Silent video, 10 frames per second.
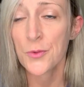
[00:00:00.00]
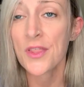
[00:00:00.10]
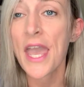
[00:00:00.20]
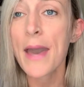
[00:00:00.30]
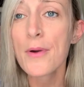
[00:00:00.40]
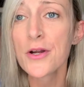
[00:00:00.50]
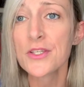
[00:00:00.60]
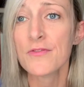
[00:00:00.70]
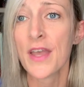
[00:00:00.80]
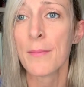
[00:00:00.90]
Well, the
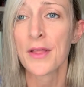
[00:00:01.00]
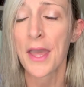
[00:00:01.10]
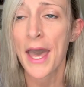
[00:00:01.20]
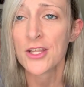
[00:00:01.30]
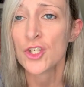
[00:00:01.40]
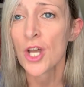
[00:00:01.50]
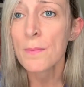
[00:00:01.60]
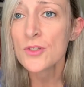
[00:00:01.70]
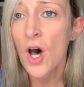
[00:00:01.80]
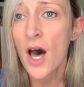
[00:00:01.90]
Amherst family had
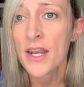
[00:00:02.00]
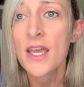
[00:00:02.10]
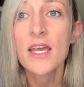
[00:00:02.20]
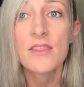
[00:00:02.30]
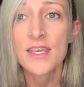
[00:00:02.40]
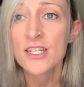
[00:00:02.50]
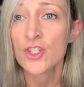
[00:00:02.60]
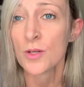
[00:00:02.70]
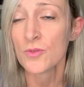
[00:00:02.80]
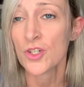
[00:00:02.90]
jumped on the
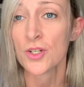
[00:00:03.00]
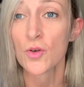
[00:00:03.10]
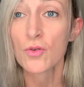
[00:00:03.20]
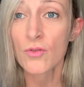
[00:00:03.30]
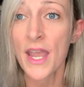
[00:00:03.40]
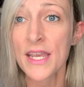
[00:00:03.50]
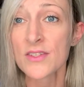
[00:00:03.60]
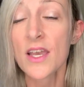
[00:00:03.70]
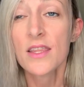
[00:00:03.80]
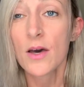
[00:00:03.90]
Egyptian
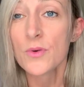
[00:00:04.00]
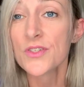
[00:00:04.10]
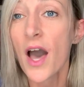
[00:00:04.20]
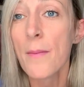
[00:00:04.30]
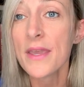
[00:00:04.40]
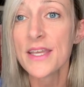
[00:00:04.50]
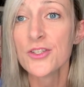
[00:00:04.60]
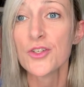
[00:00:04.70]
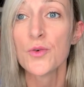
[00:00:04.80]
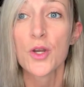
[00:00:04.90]
craze that was coming
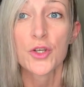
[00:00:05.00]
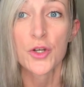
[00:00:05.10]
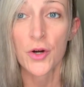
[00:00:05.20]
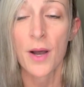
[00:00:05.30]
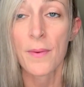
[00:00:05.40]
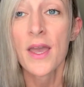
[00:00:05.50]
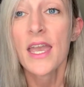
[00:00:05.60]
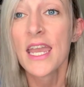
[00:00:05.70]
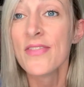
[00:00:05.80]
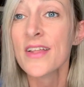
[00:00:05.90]
into Europe
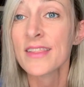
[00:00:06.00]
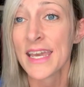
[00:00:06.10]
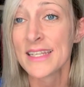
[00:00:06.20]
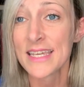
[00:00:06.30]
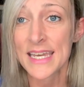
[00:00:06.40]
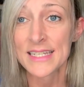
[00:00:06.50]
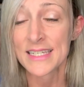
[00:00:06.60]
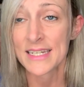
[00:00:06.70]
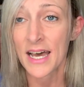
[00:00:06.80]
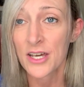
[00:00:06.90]
in the late
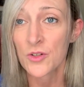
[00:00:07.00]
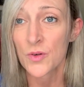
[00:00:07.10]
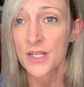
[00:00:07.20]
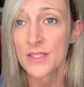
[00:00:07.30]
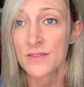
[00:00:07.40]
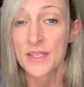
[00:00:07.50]
1800s.